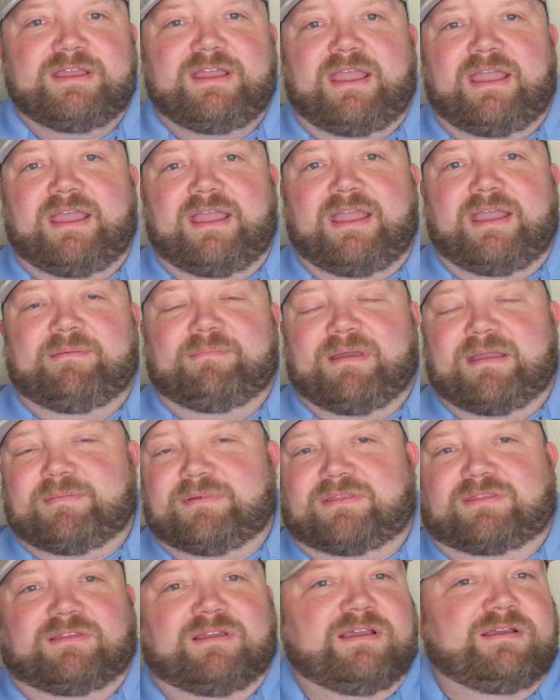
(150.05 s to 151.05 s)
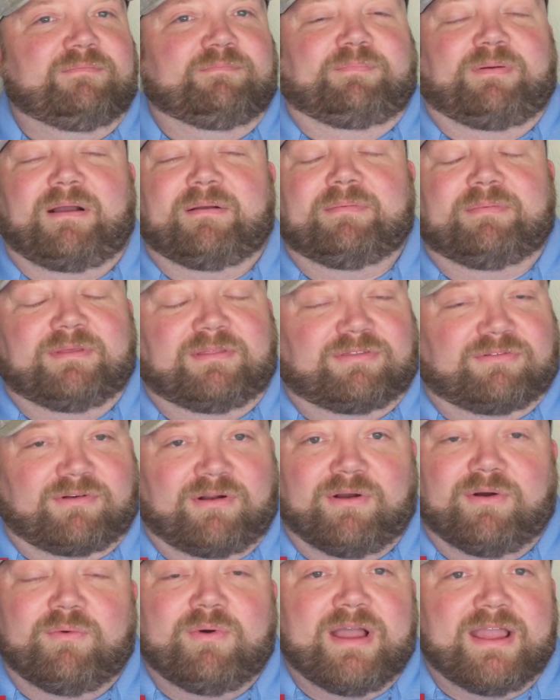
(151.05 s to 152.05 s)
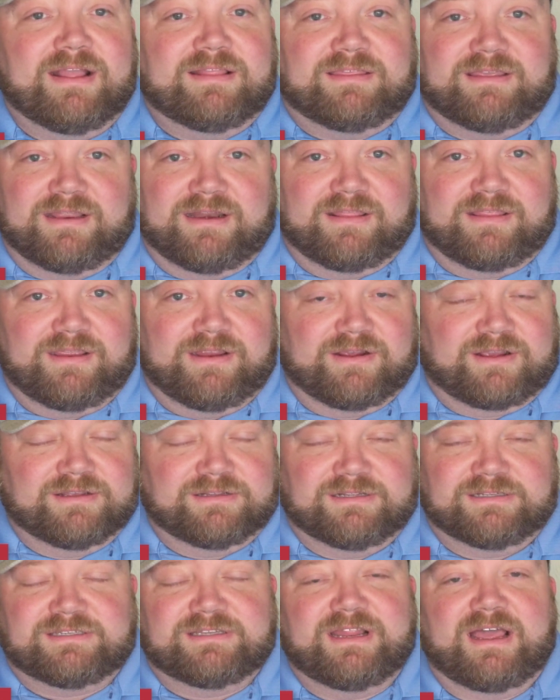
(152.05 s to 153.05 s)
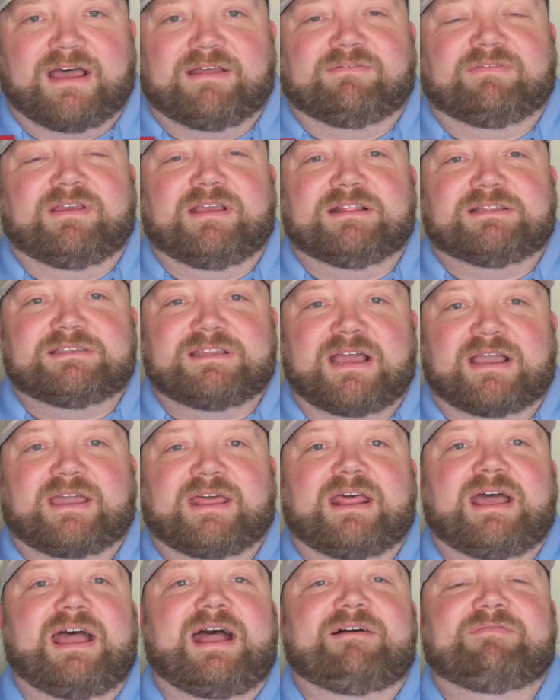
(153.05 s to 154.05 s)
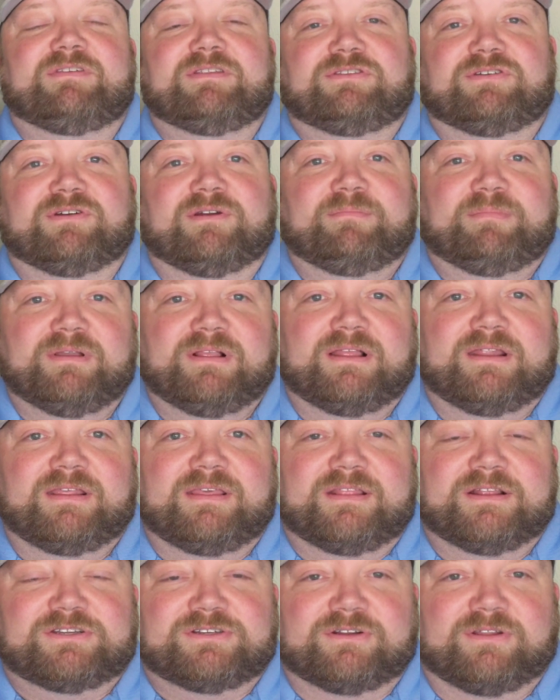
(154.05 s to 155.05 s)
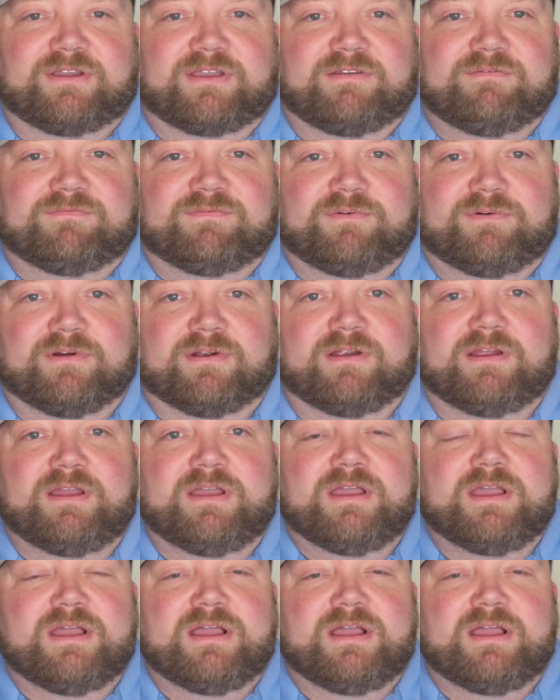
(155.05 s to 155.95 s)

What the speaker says: and maybe probably throw away at the end of the year, because it's not going to have the durability that you're looking for.